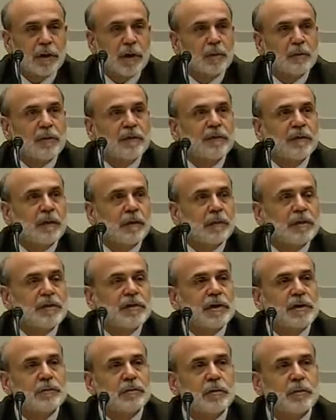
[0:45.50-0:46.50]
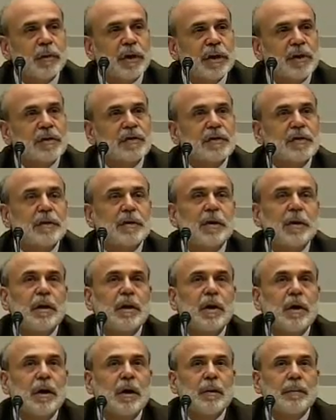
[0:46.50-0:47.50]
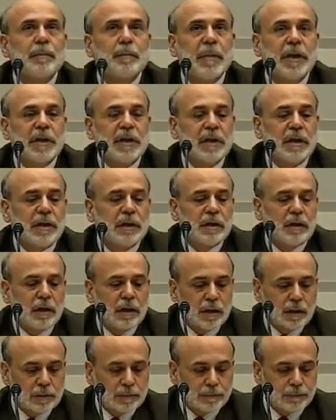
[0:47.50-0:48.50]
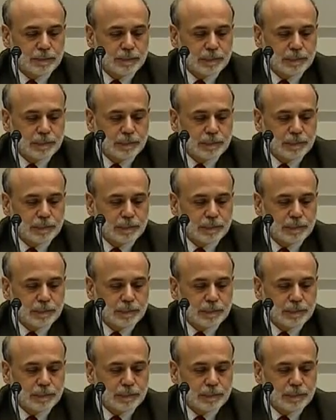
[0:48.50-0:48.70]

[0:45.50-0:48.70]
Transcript: that were done with foreign central banks. Many